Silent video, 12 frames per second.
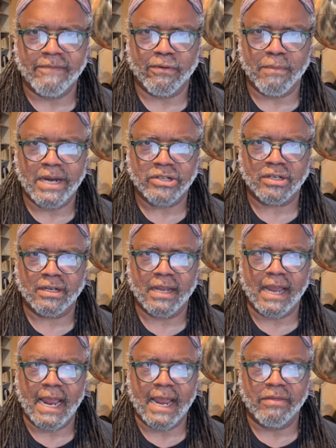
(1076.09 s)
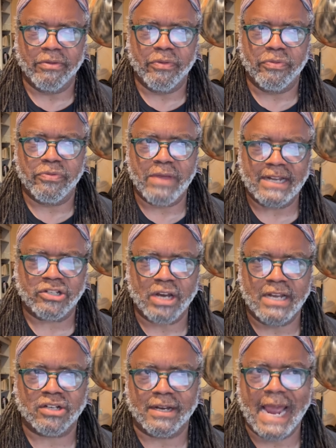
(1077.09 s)
information, and that
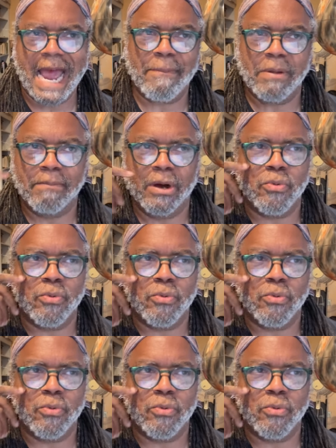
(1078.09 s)
change can happen.